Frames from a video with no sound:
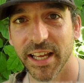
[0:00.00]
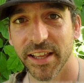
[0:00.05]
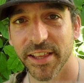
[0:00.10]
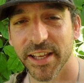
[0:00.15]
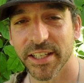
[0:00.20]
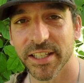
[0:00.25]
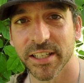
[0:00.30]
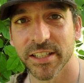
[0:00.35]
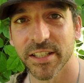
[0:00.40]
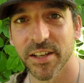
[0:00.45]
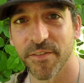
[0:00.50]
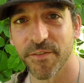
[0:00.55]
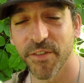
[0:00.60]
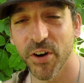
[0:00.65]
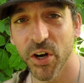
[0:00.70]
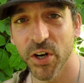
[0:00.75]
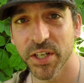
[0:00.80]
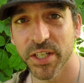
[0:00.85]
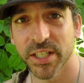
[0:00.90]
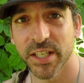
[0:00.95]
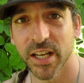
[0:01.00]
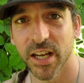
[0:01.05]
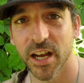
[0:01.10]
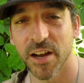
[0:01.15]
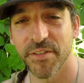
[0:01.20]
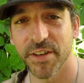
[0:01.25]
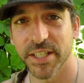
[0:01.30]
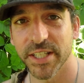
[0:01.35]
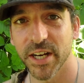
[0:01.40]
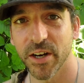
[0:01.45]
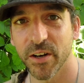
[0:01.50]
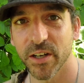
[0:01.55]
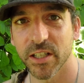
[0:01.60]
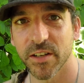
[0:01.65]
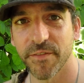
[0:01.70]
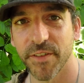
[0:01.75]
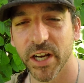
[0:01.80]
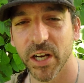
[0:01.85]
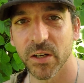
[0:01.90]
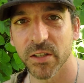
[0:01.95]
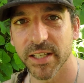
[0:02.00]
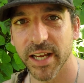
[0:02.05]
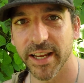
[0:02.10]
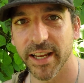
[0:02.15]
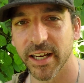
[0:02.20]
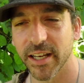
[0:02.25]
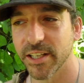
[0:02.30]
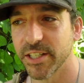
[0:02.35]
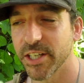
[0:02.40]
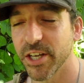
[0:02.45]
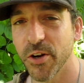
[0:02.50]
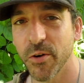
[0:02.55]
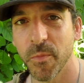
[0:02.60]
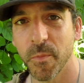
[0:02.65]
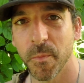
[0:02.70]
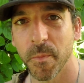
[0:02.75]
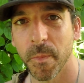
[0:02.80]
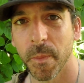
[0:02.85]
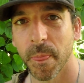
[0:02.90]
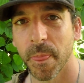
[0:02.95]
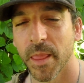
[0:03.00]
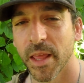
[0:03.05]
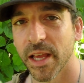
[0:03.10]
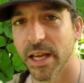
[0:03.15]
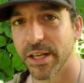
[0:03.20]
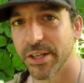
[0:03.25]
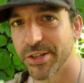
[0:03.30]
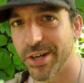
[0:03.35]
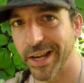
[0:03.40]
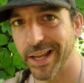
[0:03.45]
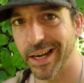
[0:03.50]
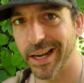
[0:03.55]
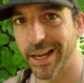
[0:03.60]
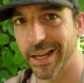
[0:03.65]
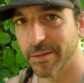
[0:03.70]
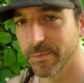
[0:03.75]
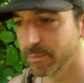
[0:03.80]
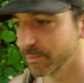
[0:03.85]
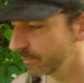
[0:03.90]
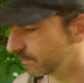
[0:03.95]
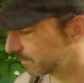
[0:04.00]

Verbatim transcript: This is the first of a series of videos I'm gonna do. Check it out.